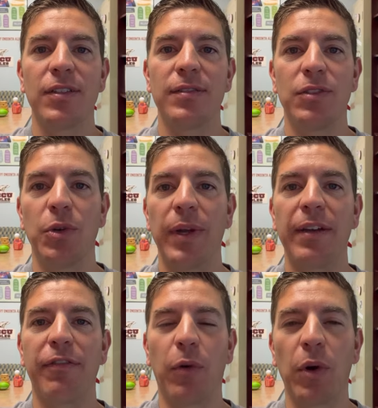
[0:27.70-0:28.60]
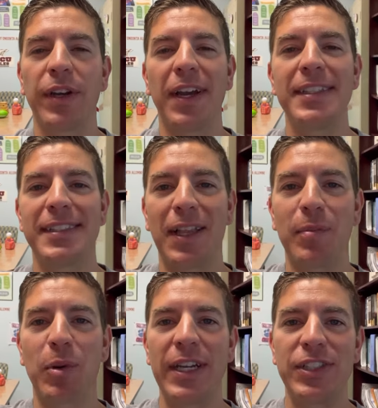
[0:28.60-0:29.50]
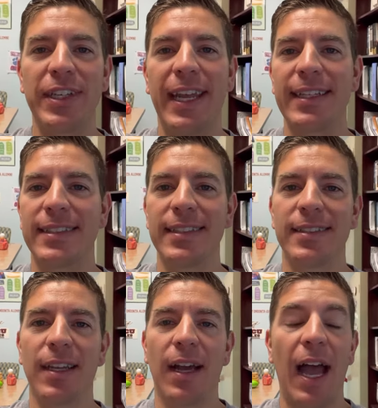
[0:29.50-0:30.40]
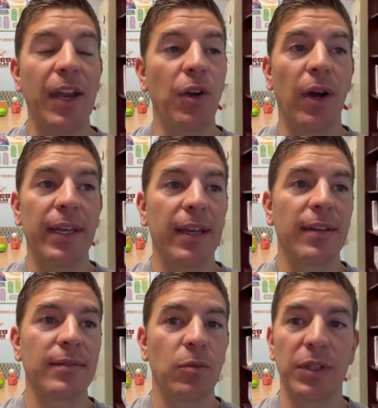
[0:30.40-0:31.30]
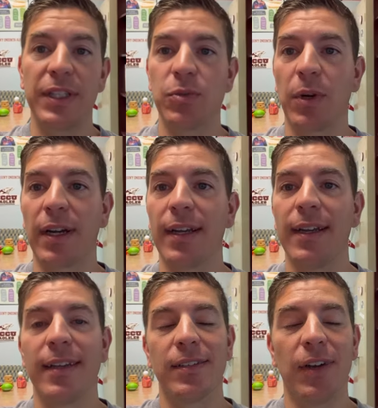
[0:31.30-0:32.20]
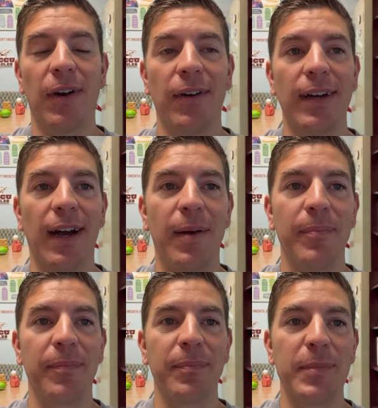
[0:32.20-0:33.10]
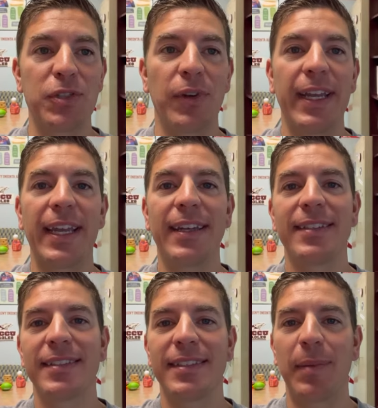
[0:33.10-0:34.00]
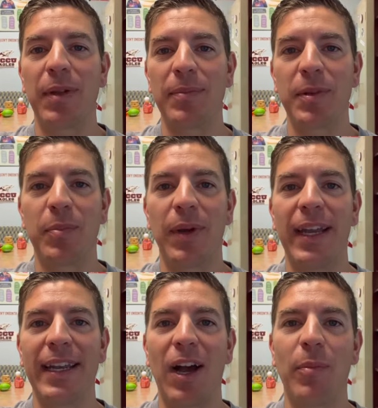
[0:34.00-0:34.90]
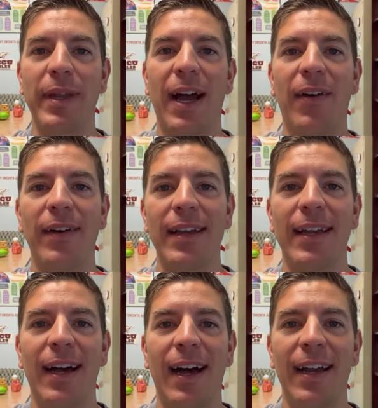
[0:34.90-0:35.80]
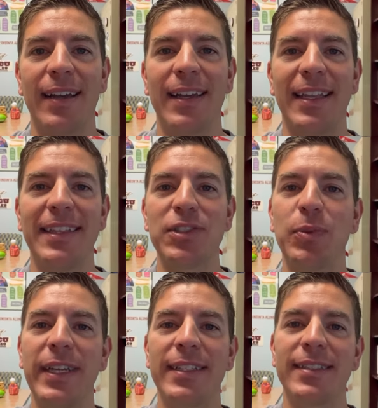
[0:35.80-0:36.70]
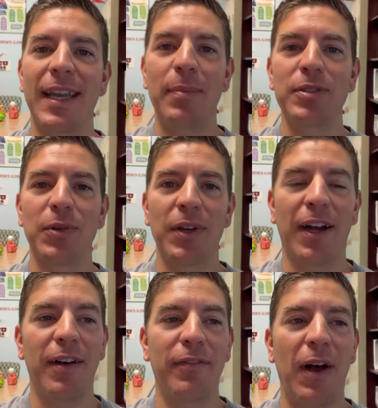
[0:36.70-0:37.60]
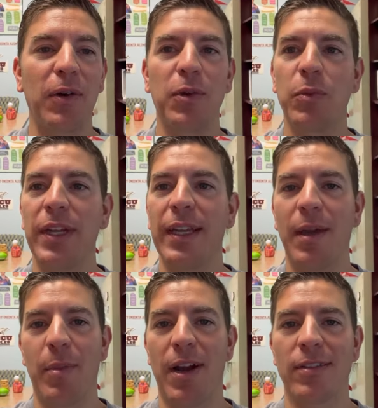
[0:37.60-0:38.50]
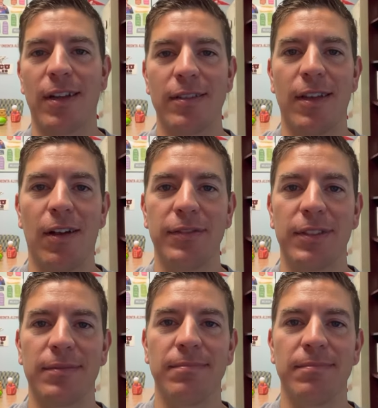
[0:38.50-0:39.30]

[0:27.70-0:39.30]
doing Fortnite celebration dances. Uh, I had no idea what these were. So um, Miss Regan stepped up to the plate and helped me out uh, in this week's episode of How Can We Embarrass Ourselves?